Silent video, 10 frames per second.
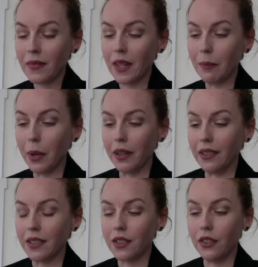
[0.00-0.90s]

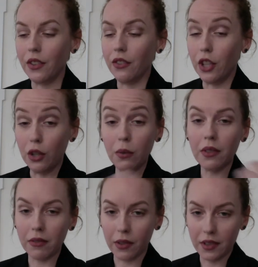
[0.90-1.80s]
But the
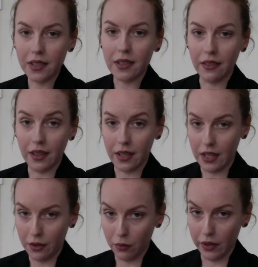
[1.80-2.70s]
universe that he
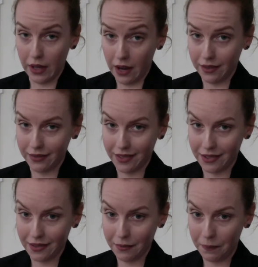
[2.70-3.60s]

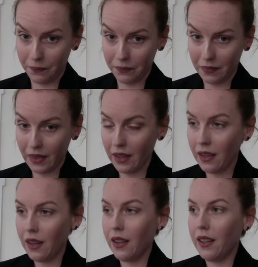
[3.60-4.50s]
creates,
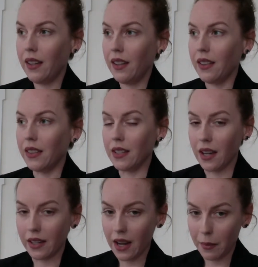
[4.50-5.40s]
the
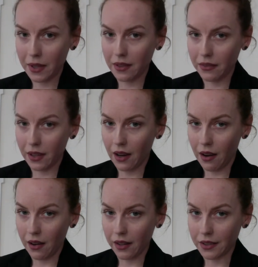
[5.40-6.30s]
dynamic of the
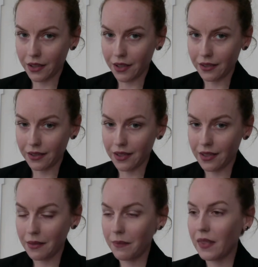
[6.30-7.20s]
characters,
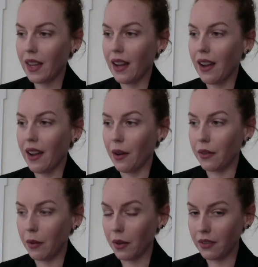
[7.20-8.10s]
how
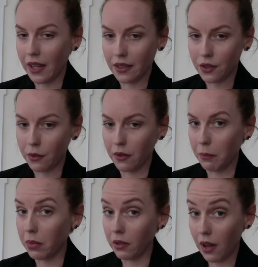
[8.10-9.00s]
they relate to the
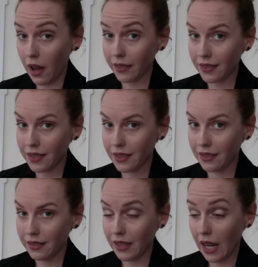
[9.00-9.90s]
plot
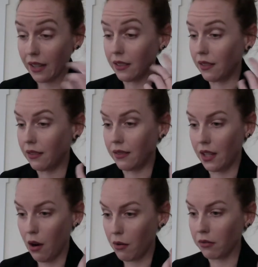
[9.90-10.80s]
and
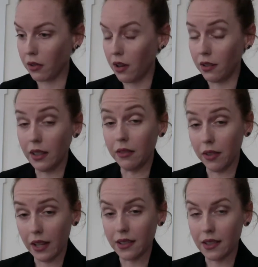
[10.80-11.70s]
the overall
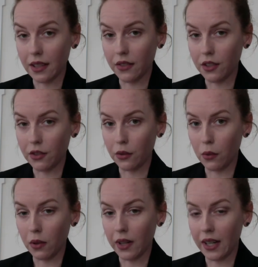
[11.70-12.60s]
events in the
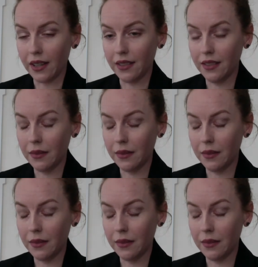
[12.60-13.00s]
story